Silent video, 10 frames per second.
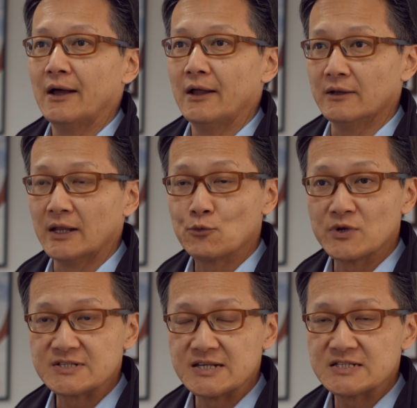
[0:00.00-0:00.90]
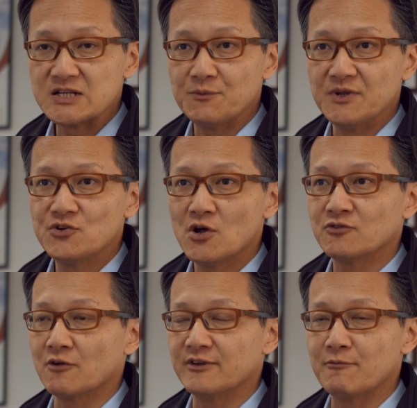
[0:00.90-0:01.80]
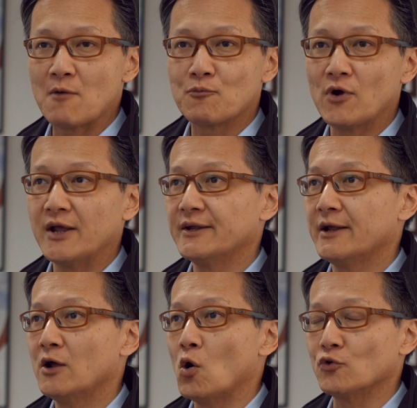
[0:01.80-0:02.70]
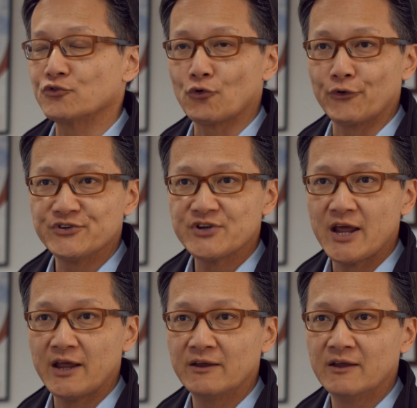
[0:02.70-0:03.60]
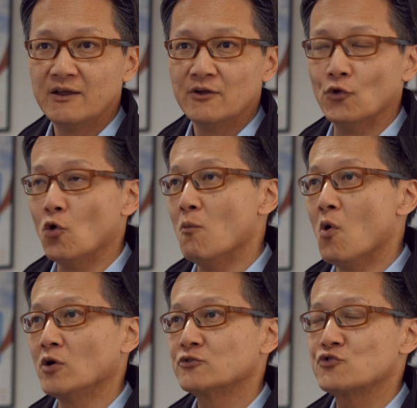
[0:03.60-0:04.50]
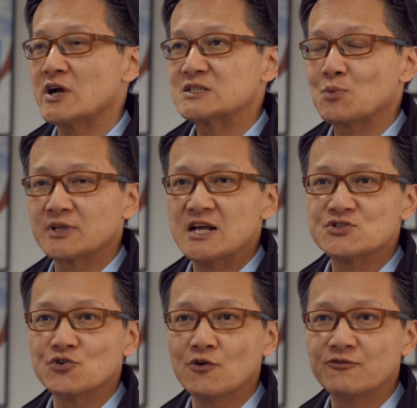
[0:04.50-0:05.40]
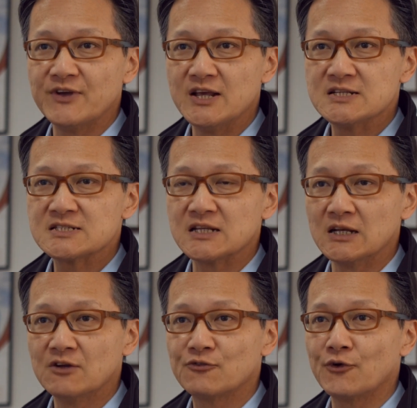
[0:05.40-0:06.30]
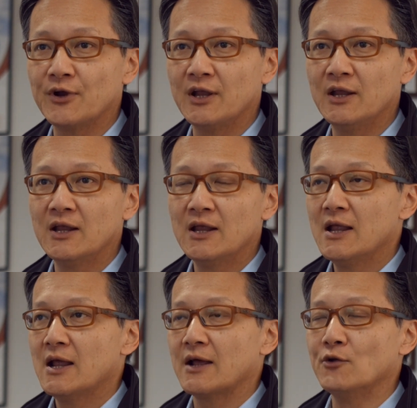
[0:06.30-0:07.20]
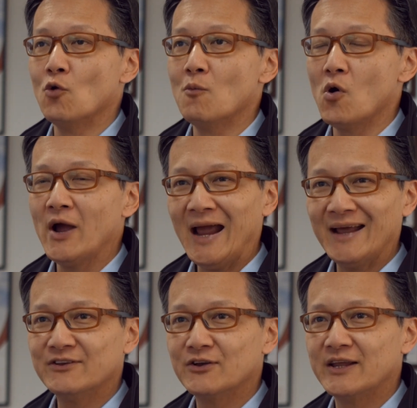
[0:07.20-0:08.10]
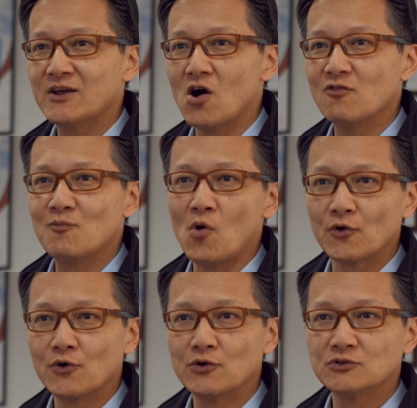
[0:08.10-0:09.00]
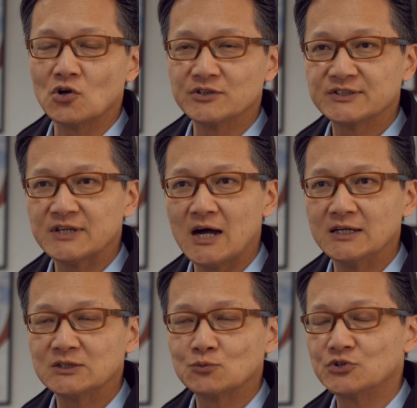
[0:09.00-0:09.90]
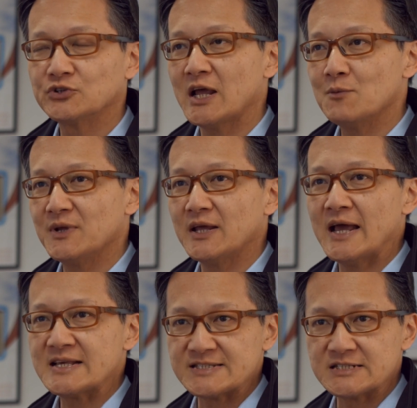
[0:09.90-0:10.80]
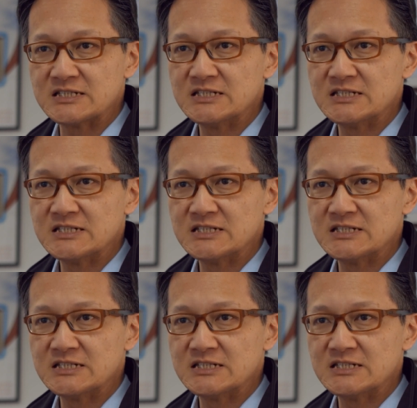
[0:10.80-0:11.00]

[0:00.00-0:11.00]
a liquid system in terms of evaporator or storage tank, no more transportational fees, delivery, no more handling of bottles on site, which can be a hazard,